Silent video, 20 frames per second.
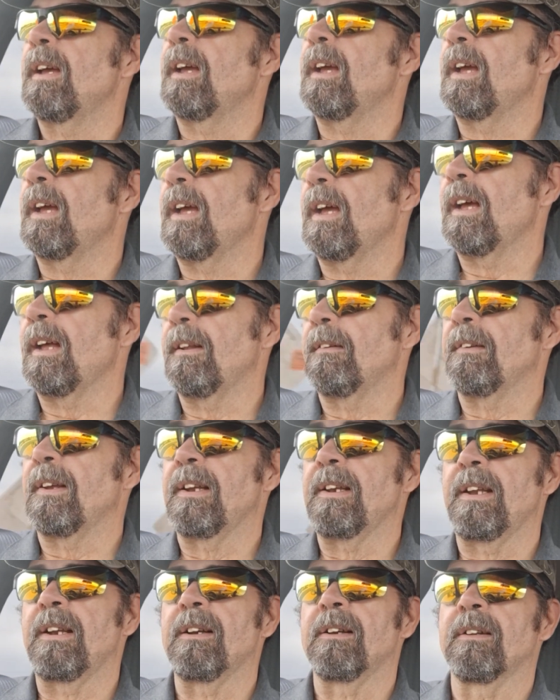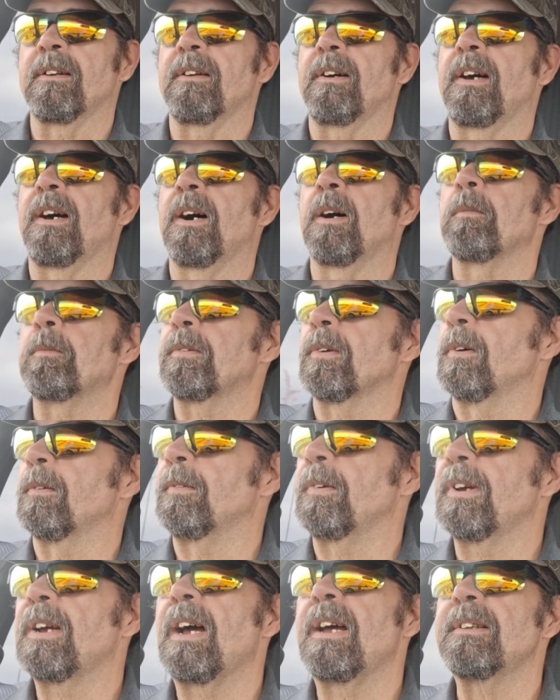and they need a little help. So
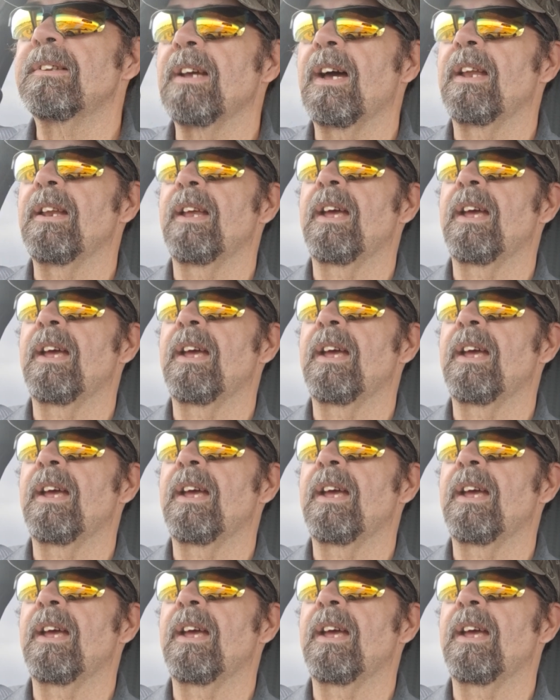if you guys got